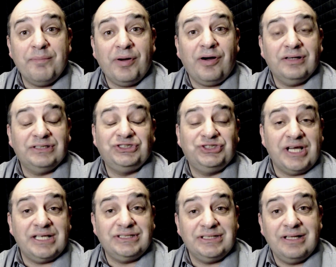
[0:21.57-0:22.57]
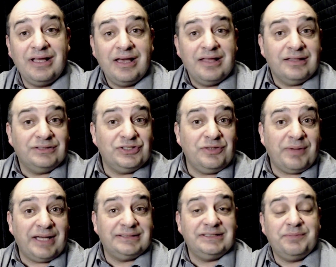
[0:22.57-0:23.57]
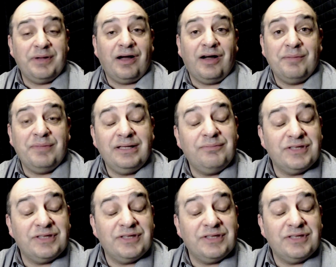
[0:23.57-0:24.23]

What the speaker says: in part exchanging the two basses behind me,